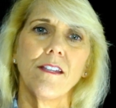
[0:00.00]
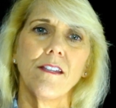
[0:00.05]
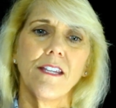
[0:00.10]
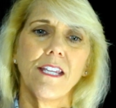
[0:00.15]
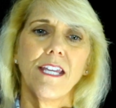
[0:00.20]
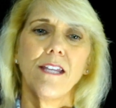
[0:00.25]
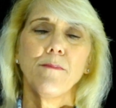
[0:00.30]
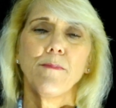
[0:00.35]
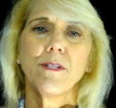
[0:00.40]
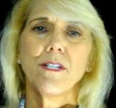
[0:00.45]

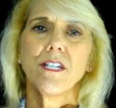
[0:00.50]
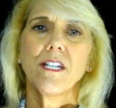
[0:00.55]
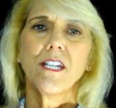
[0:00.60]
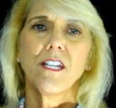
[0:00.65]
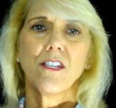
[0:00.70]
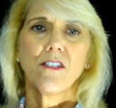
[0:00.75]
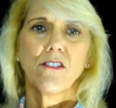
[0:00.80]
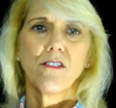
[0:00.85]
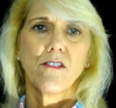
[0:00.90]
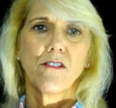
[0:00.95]
In
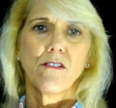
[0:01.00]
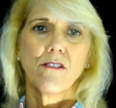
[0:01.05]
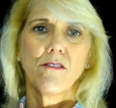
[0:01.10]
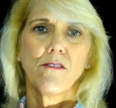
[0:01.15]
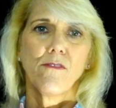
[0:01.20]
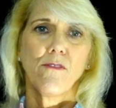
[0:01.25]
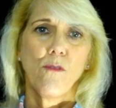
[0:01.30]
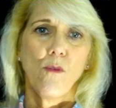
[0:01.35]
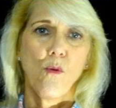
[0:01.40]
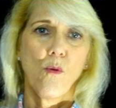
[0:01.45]
particular
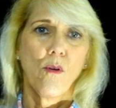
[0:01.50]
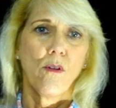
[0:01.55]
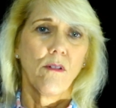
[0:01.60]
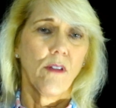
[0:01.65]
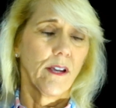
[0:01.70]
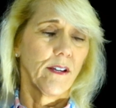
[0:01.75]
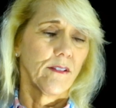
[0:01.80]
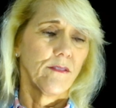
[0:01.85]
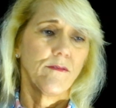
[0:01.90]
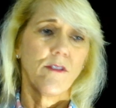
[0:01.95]
for
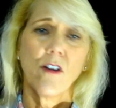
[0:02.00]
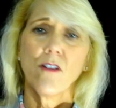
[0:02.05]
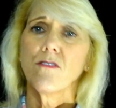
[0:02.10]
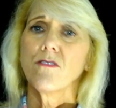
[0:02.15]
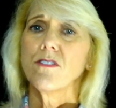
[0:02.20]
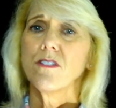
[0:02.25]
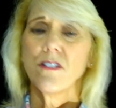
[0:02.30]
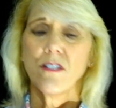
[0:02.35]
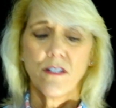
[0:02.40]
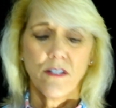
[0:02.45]
like
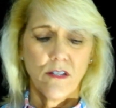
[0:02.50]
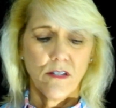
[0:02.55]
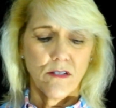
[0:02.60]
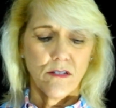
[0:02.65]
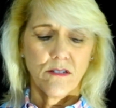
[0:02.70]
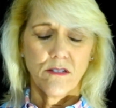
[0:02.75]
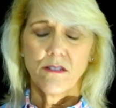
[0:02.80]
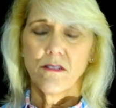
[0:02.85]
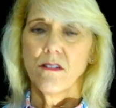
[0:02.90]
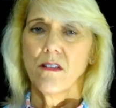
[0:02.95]

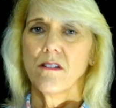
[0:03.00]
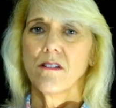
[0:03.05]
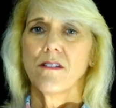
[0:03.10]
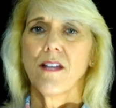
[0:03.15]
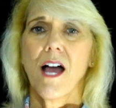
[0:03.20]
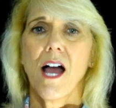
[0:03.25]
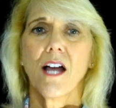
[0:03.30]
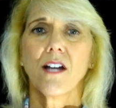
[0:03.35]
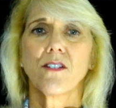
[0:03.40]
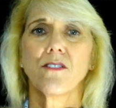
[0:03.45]
nurses,
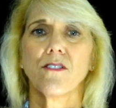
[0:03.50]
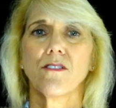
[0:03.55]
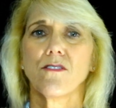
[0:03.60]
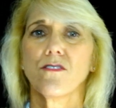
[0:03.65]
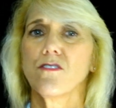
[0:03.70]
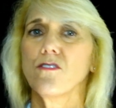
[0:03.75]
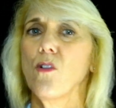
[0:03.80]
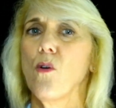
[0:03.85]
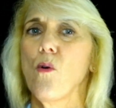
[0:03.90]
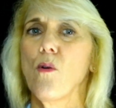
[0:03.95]

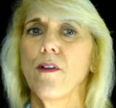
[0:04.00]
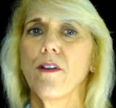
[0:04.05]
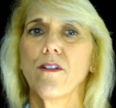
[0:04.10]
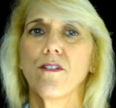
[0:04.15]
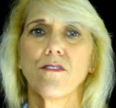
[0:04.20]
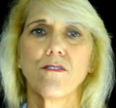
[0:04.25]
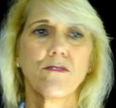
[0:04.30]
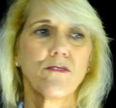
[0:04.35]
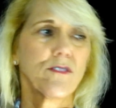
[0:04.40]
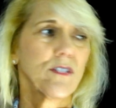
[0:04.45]
doctors,
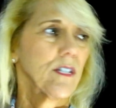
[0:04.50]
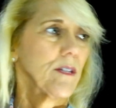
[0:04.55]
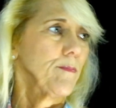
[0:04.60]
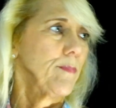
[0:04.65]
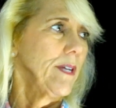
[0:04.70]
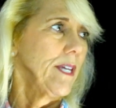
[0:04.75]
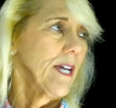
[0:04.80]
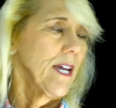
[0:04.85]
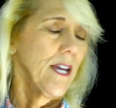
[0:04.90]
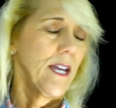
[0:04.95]
lawyers,
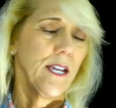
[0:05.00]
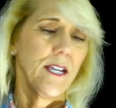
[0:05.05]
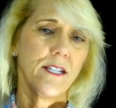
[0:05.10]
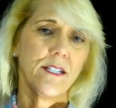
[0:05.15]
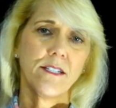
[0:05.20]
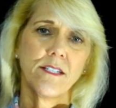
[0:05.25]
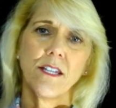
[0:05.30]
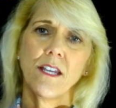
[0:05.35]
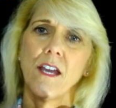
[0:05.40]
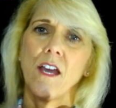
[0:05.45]

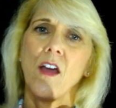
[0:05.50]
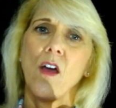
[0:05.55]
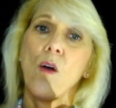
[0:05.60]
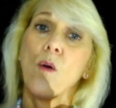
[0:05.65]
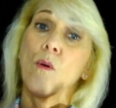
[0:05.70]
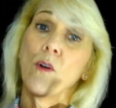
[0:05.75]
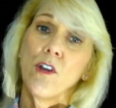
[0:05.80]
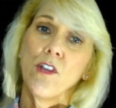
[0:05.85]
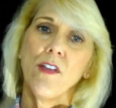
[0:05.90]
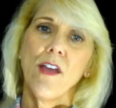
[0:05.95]
CPAs,
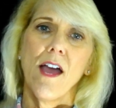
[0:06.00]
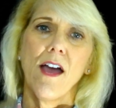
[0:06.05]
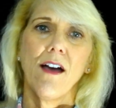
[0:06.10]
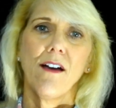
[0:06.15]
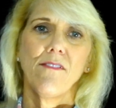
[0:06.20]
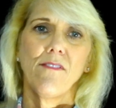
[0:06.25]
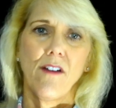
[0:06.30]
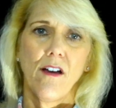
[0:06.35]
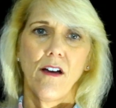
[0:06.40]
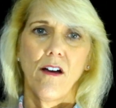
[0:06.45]
where you
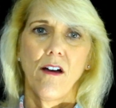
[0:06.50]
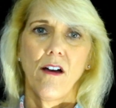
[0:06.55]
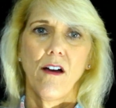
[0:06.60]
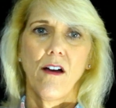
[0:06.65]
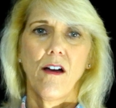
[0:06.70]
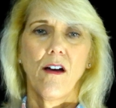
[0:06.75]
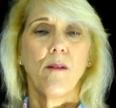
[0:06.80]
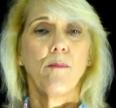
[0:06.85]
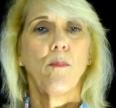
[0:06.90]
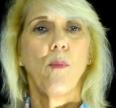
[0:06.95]
have
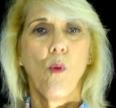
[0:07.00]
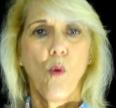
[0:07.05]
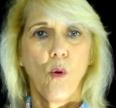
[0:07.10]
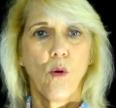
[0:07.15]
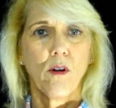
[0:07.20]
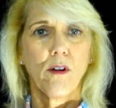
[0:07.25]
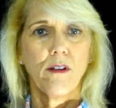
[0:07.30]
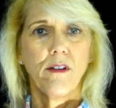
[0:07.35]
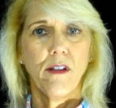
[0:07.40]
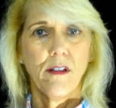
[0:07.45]
a
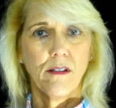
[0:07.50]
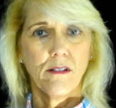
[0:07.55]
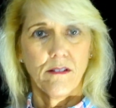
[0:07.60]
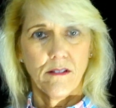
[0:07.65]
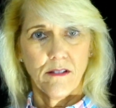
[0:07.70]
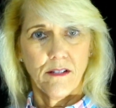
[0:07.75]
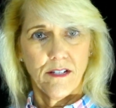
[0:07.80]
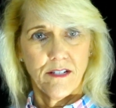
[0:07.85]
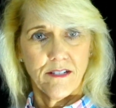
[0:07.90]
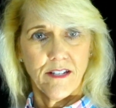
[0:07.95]
board
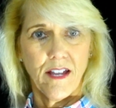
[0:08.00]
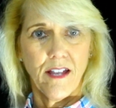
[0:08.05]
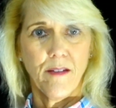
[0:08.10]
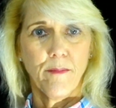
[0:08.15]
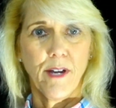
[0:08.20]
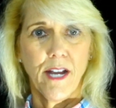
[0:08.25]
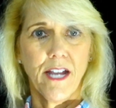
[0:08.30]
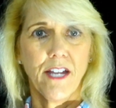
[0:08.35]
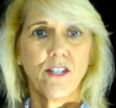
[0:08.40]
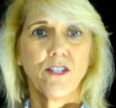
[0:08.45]

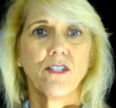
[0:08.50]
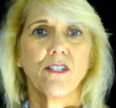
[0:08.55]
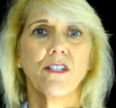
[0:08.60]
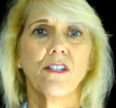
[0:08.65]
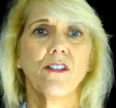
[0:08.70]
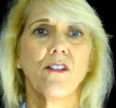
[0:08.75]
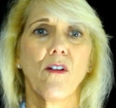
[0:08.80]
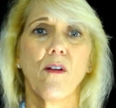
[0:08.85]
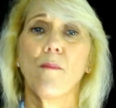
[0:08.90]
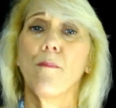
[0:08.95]

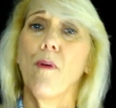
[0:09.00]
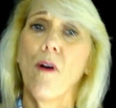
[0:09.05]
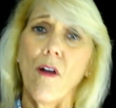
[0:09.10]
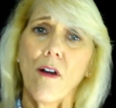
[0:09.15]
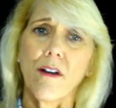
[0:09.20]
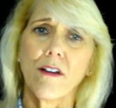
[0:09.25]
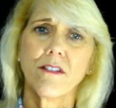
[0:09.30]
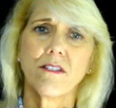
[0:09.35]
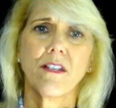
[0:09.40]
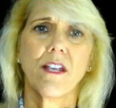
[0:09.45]
examination or a
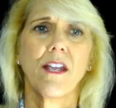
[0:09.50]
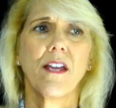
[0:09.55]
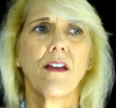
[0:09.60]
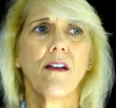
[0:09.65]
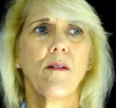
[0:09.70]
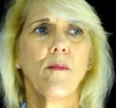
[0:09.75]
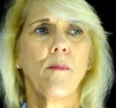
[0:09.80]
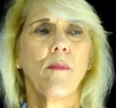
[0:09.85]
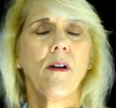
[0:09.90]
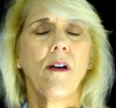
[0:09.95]
bar
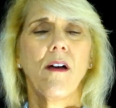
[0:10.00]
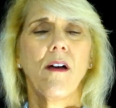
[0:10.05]
exam,